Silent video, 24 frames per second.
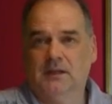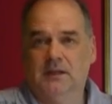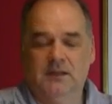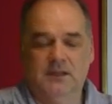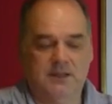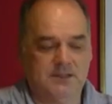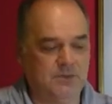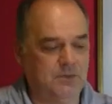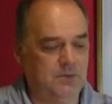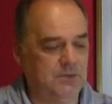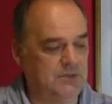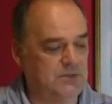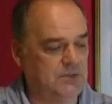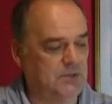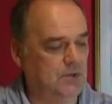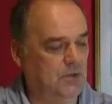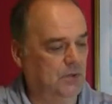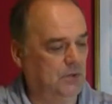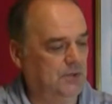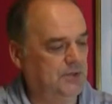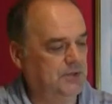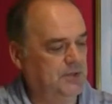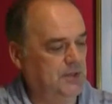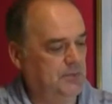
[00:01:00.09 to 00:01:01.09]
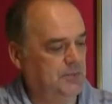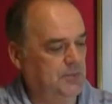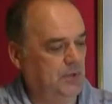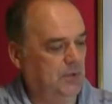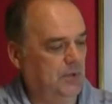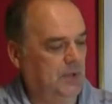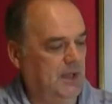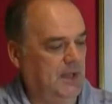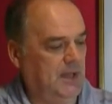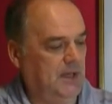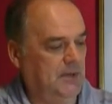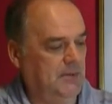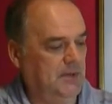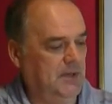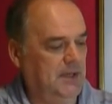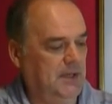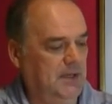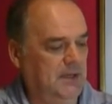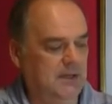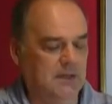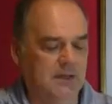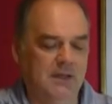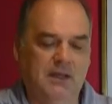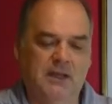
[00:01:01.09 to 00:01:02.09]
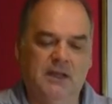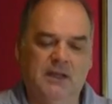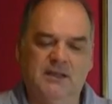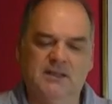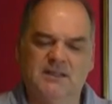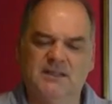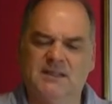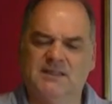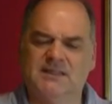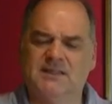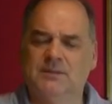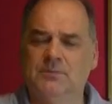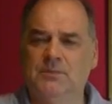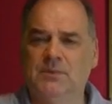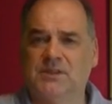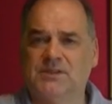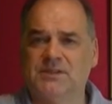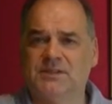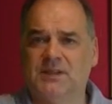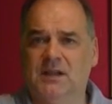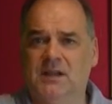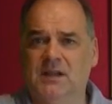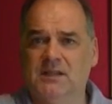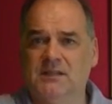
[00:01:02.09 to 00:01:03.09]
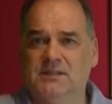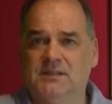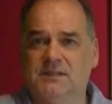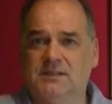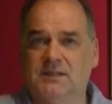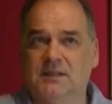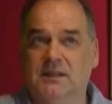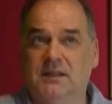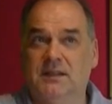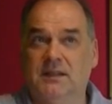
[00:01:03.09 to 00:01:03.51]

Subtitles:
that's what it's called in the book anyway. It's a similar size to